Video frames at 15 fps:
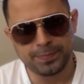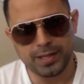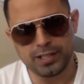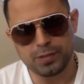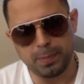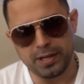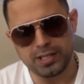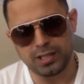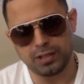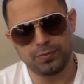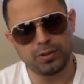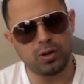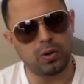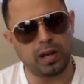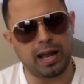especially if
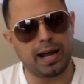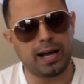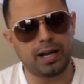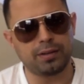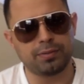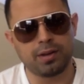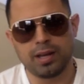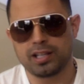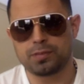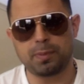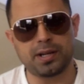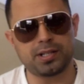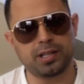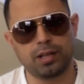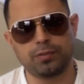you go live,
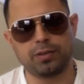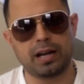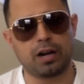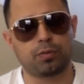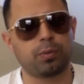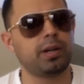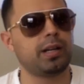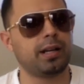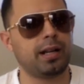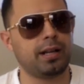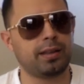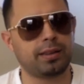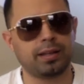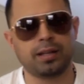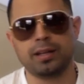especially if you're not reading
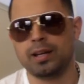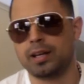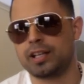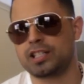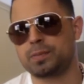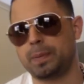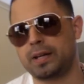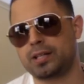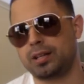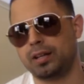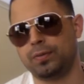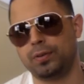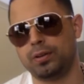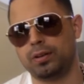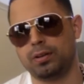anything, especially
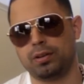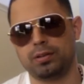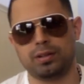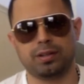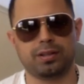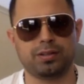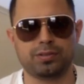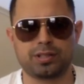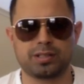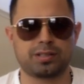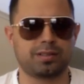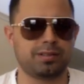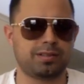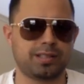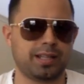if, you know, you're
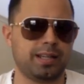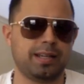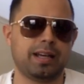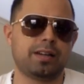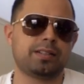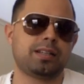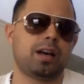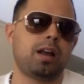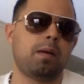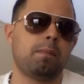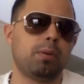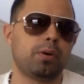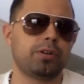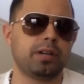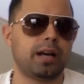just sitting down, it's kind of
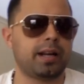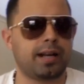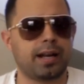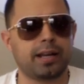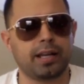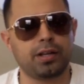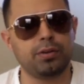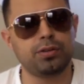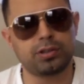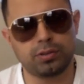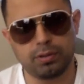bored. You got to kind of get used